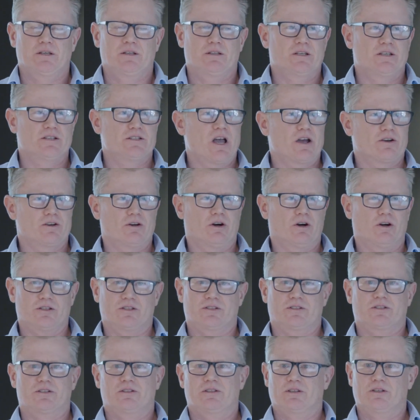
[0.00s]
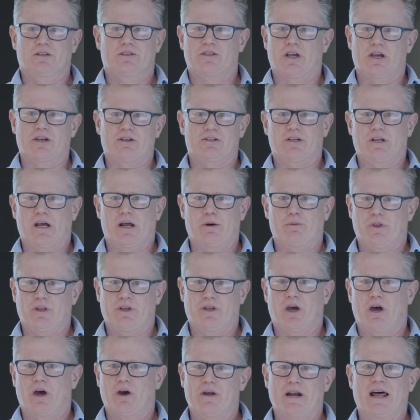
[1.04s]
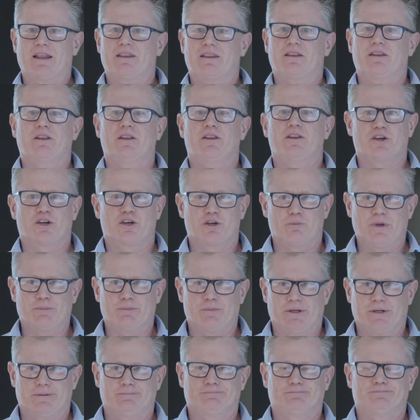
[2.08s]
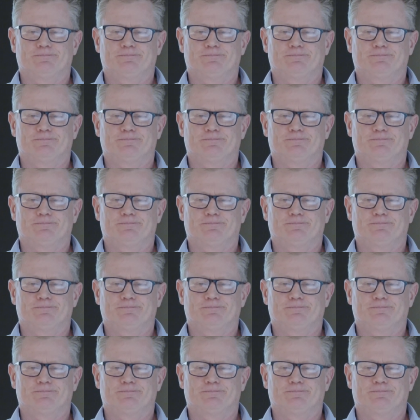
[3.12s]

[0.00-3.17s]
there's no cost associated with the code other than the commitment.